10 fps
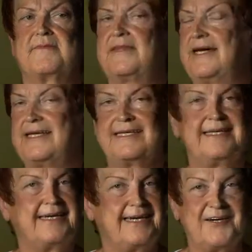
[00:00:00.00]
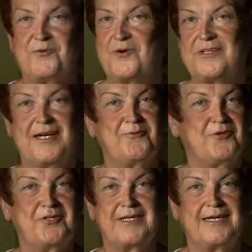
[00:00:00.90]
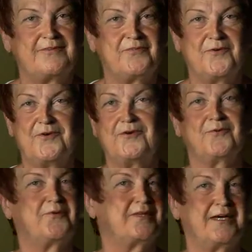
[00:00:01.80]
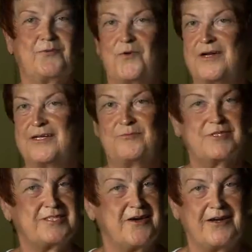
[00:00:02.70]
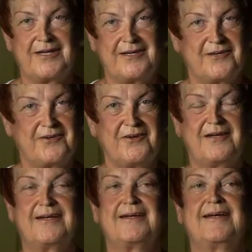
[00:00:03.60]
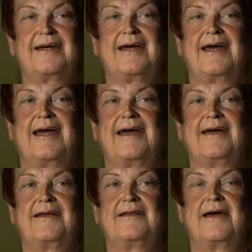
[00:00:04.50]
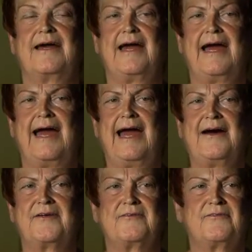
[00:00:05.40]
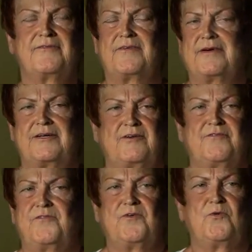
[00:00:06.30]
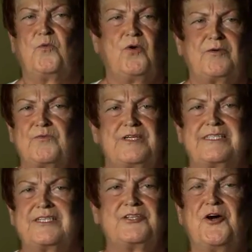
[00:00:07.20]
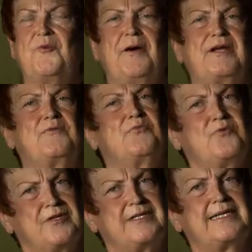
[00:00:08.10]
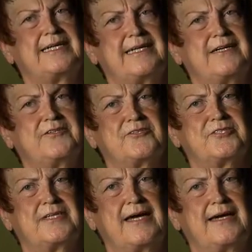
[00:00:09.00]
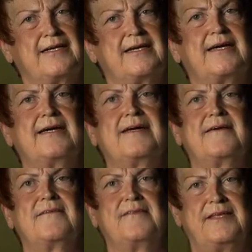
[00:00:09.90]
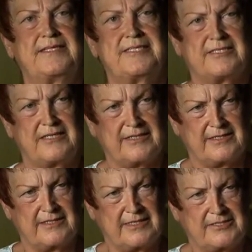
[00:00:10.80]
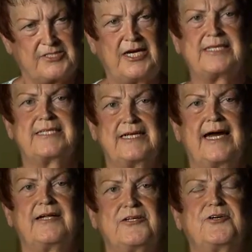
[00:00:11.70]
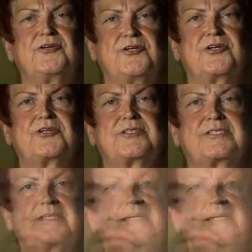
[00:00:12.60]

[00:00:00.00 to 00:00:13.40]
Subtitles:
they didn't get what they were looking for. What they wanted was not here. And for what reason, nobody really can understand, this Jason Allen Hooks